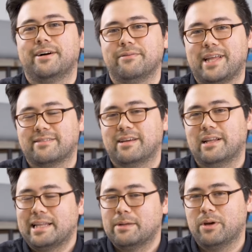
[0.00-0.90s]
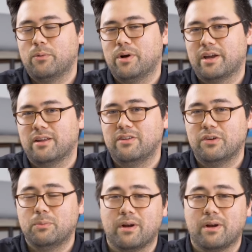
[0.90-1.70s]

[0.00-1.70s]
know that's gonna limit what it can do.